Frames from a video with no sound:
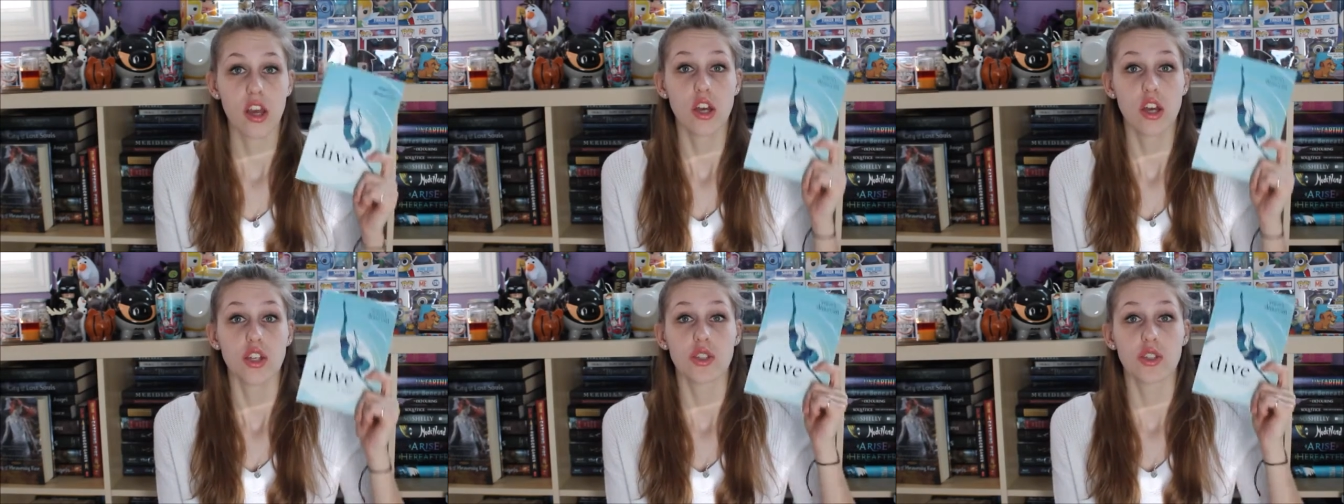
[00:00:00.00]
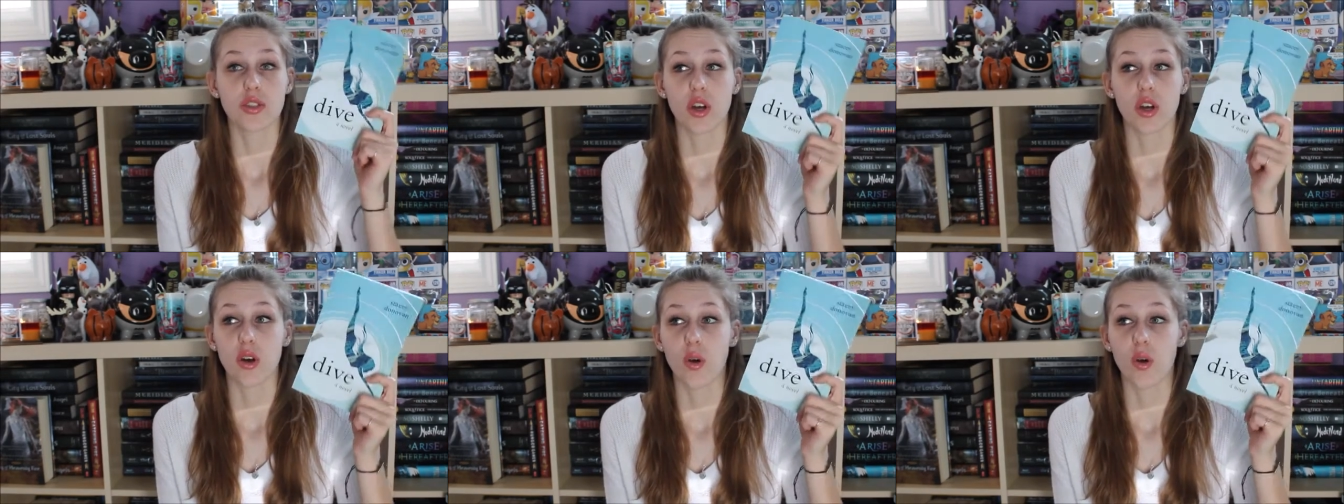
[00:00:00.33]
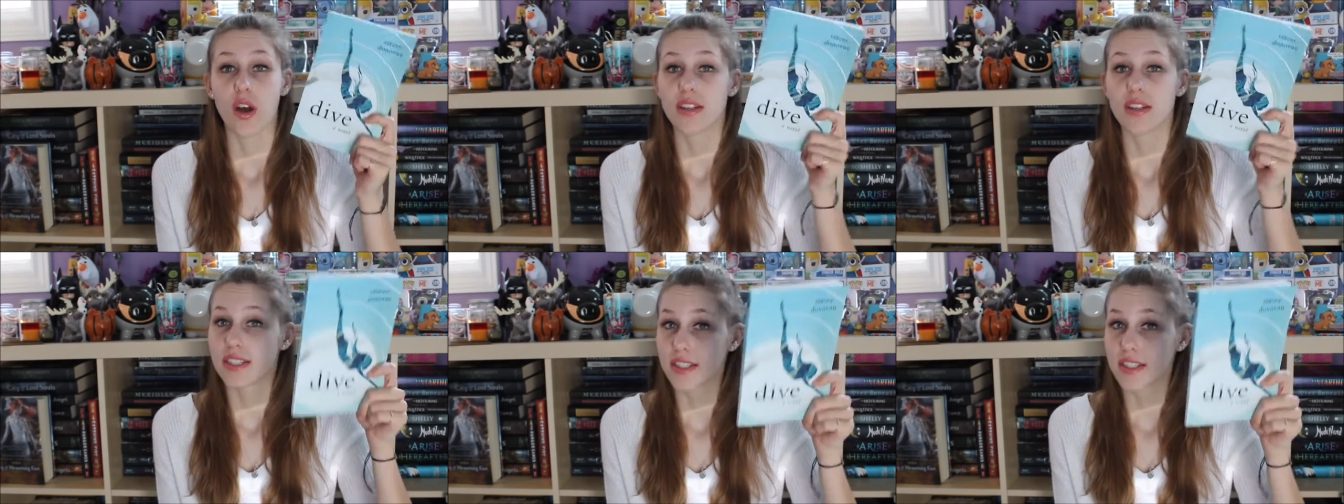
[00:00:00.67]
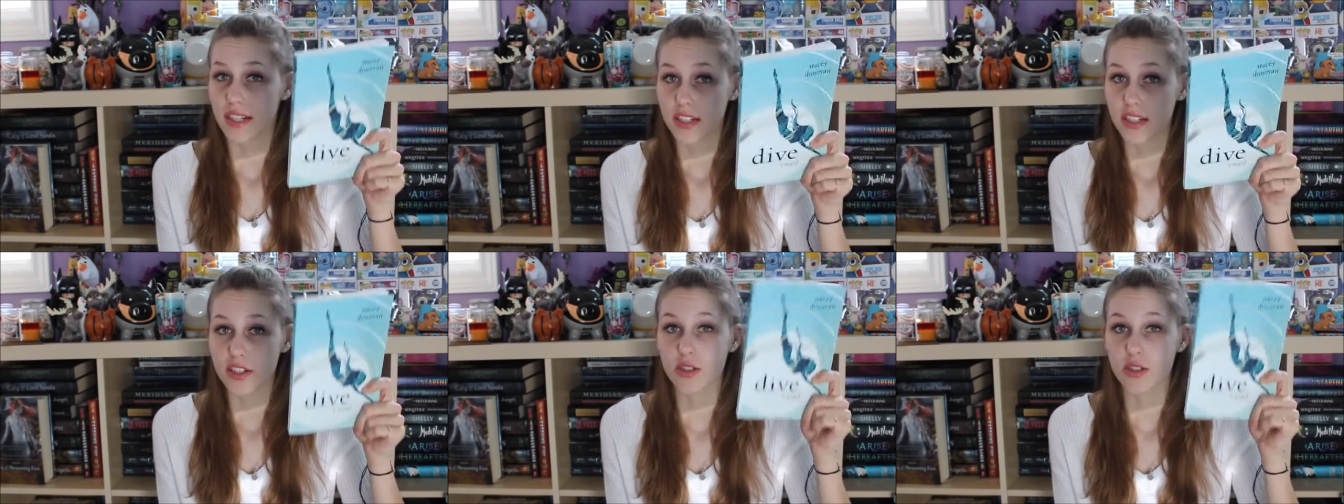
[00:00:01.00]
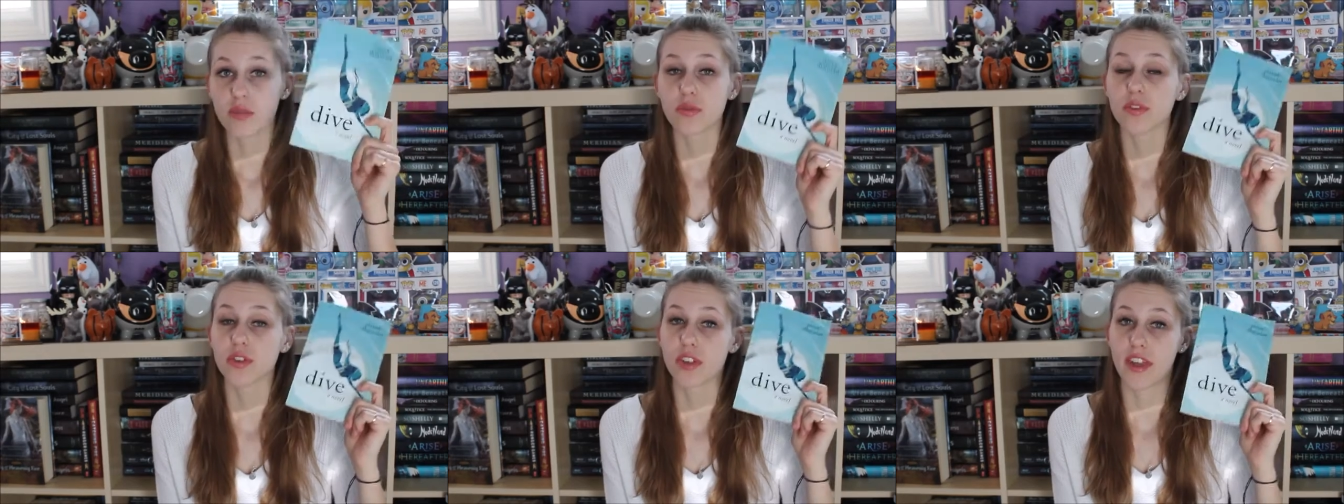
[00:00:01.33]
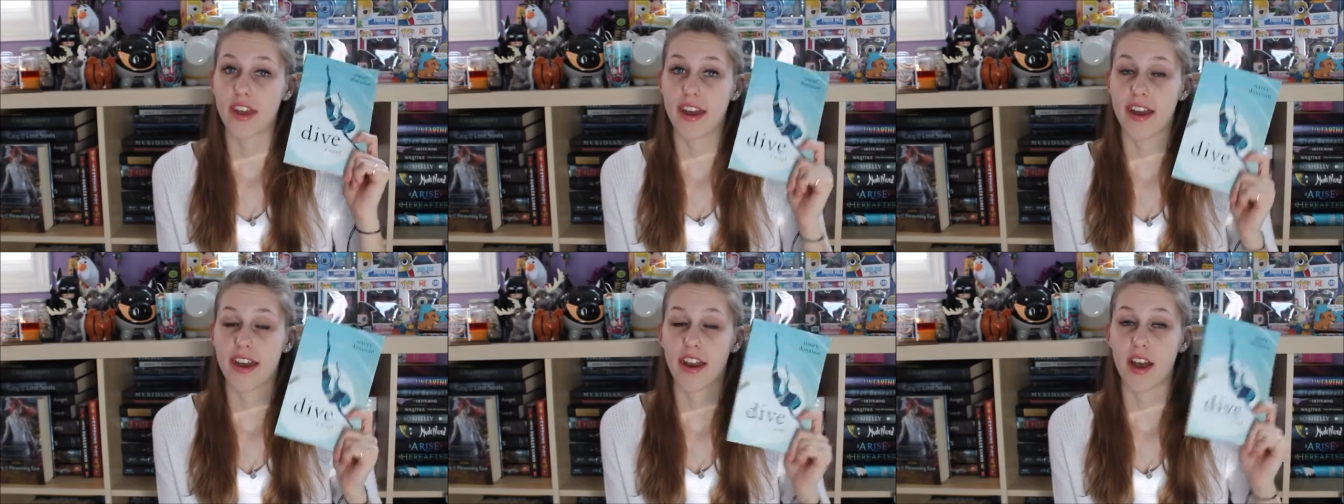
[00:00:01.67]
so stay tuned for
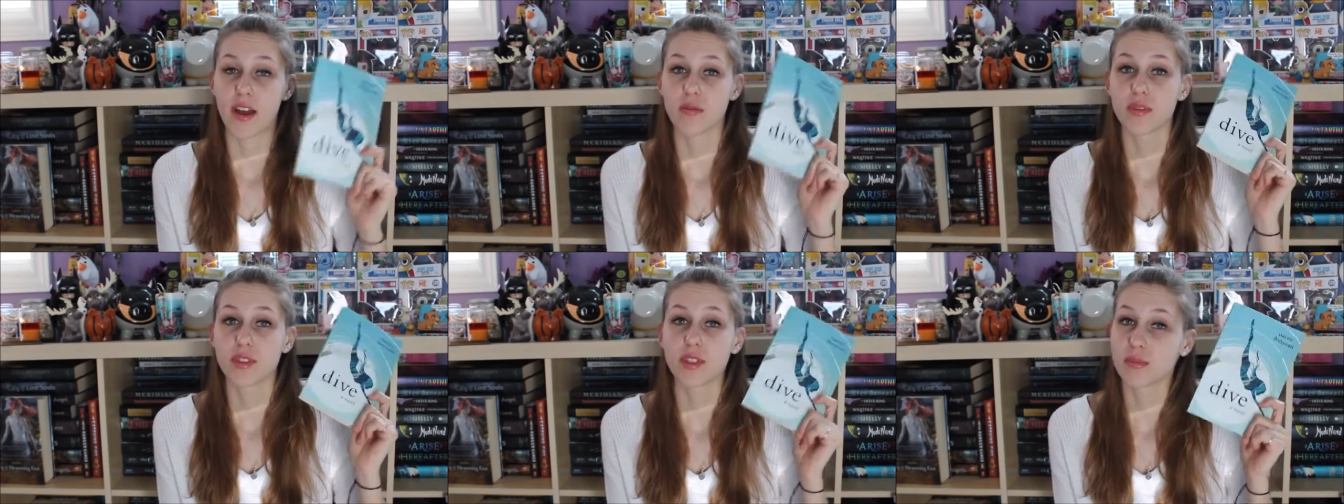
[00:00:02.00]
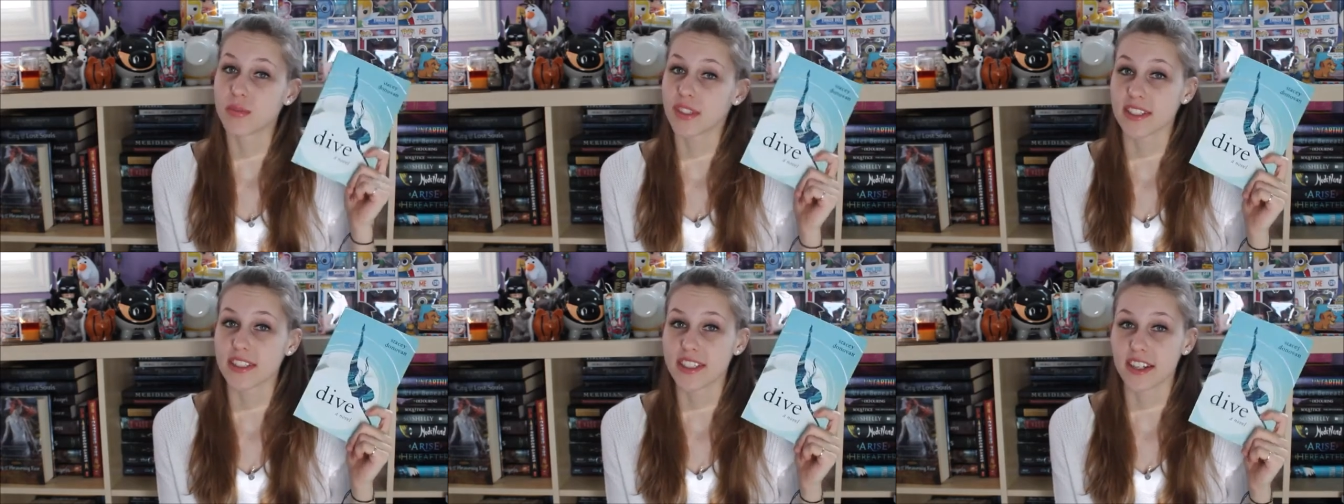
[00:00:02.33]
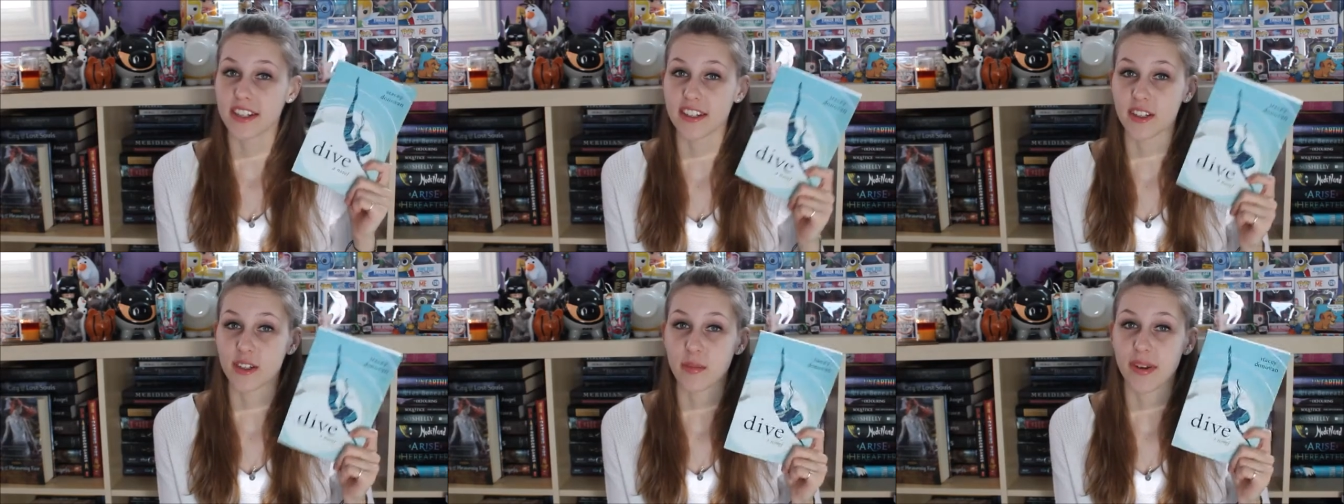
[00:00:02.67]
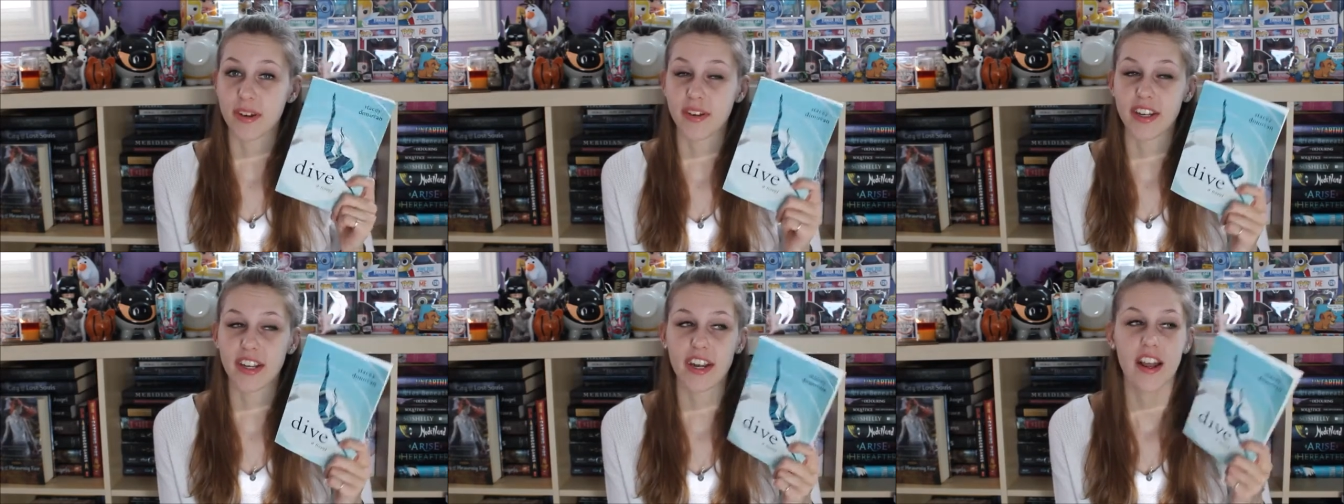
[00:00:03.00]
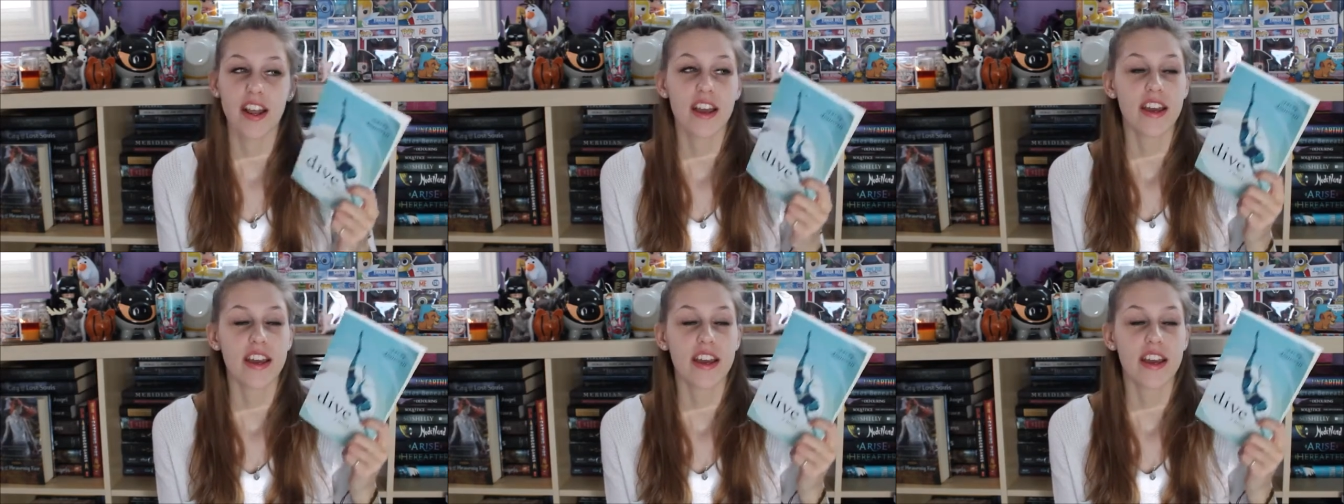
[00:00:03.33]
that. I'm super excited about it.